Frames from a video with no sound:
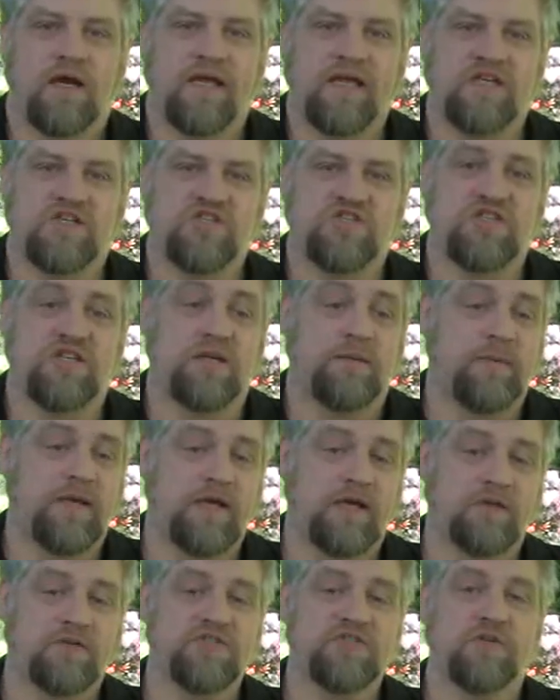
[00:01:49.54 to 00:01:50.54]

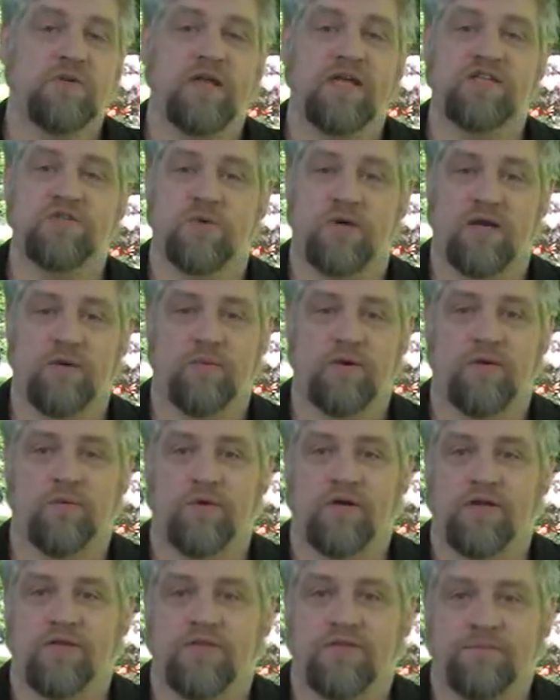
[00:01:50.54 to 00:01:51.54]
HTML, so that's what I went
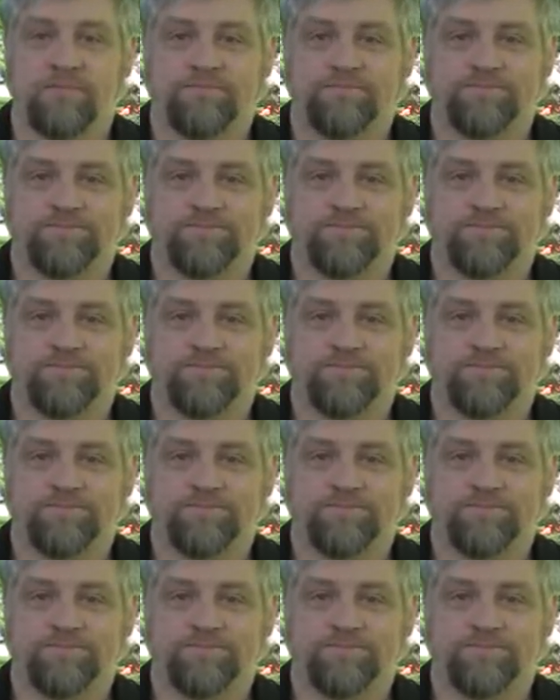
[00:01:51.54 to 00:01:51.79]
with.